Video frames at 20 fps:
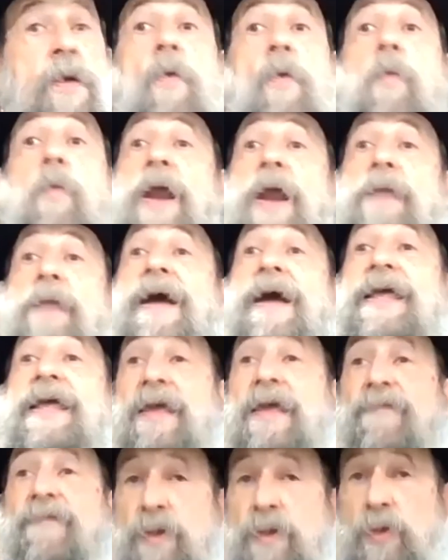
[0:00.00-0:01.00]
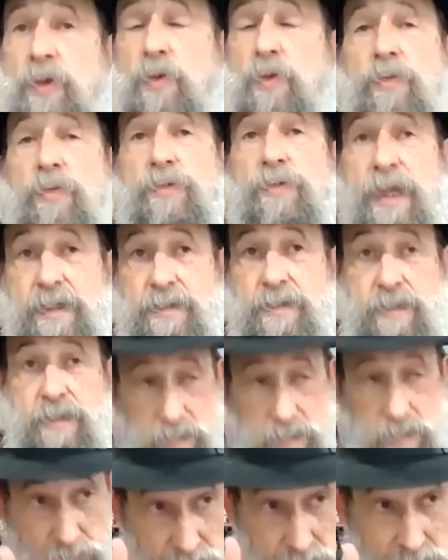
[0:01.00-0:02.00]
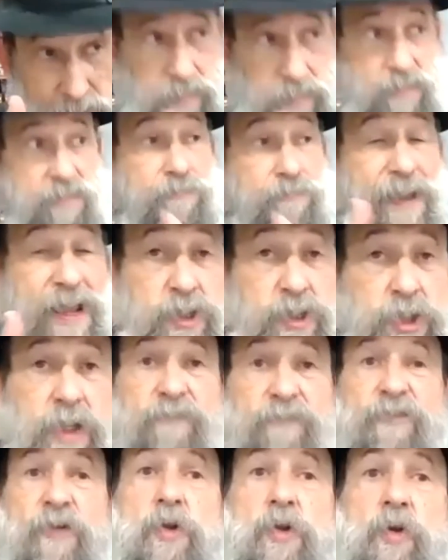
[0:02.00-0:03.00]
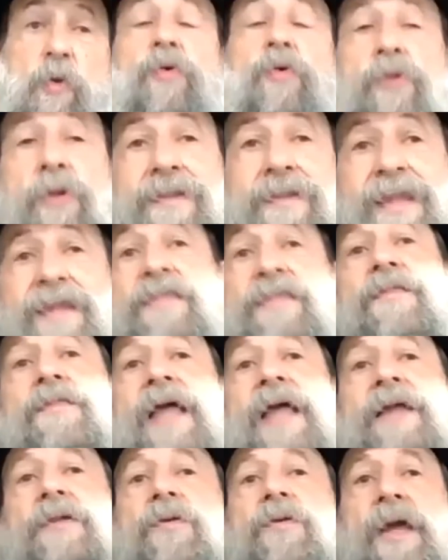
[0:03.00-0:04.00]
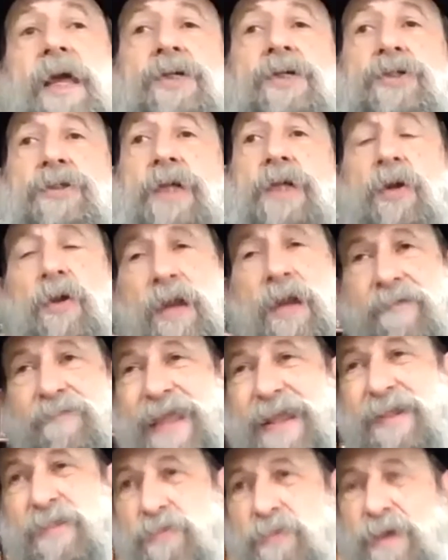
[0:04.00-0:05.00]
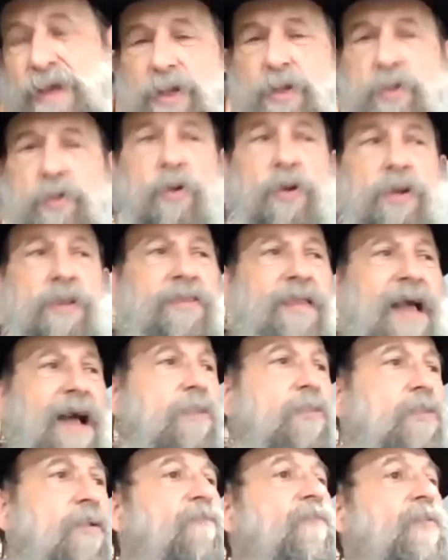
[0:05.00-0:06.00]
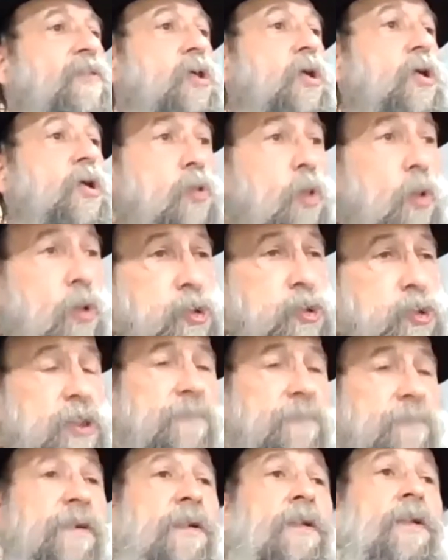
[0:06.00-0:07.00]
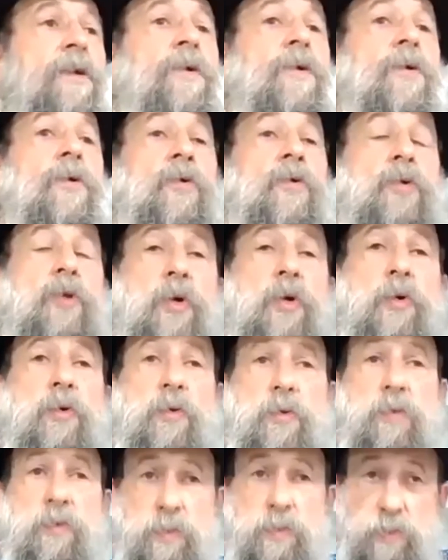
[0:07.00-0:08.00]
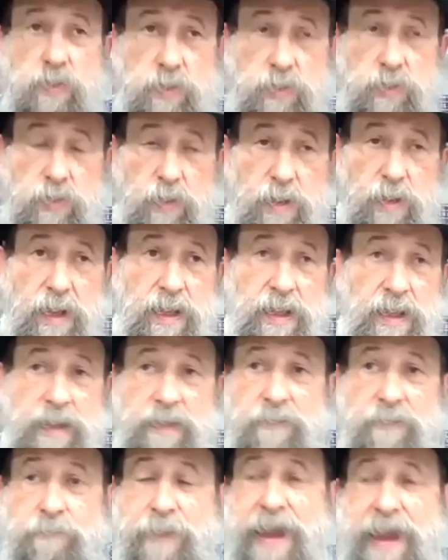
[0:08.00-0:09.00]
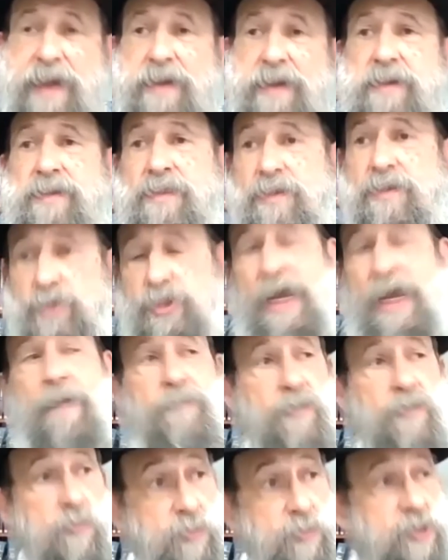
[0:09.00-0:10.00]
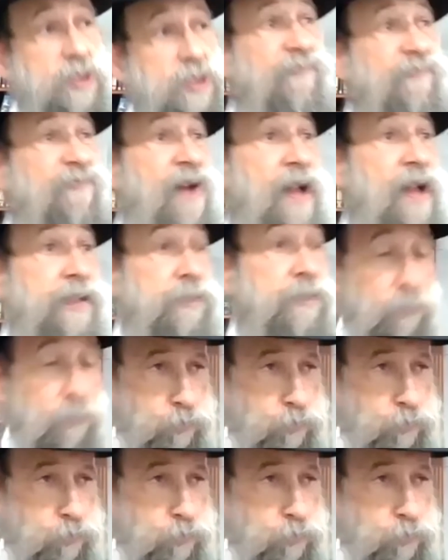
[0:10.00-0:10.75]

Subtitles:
What am I giving you? That especially for you, that this is the education they're going to give. That's why the Torah starts off with Kedoshim to parents and Shabbos, which is fine.